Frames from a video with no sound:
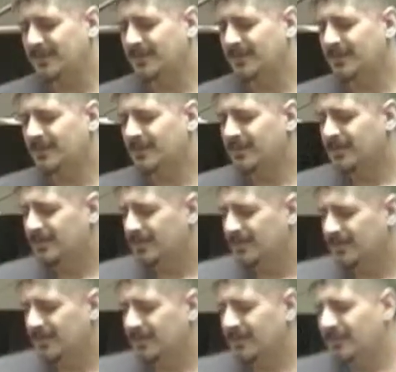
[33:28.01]

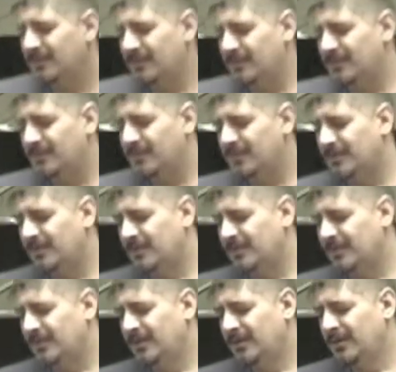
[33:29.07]

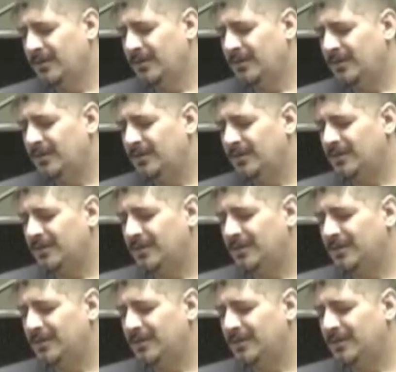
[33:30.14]
Nothing is said.